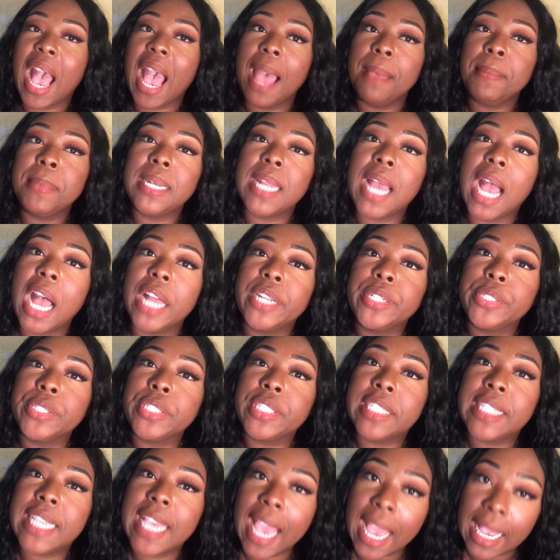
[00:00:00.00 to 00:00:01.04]
I'm an
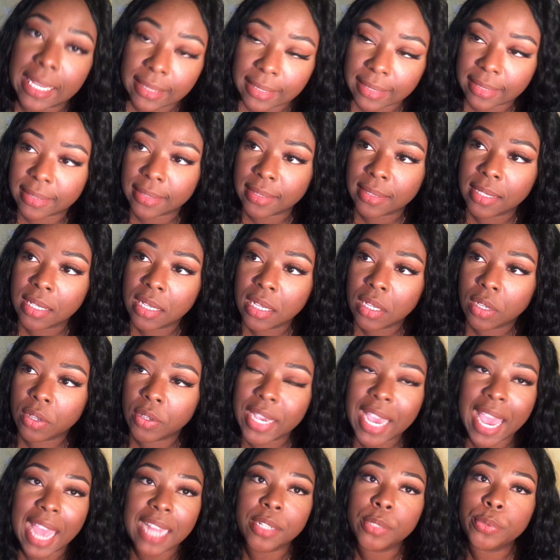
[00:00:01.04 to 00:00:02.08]
honored guest,
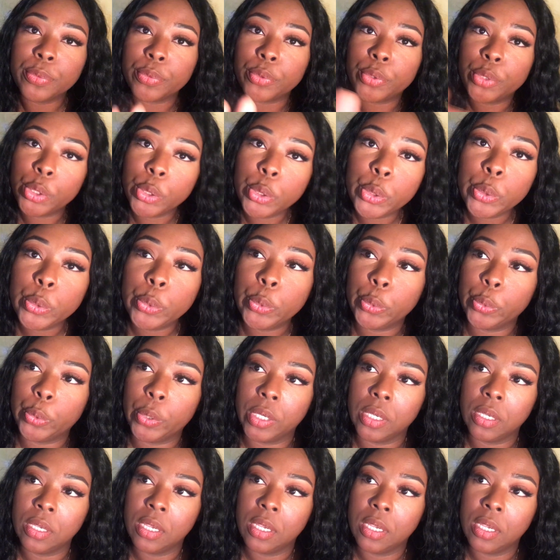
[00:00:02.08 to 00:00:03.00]
okay? I don't do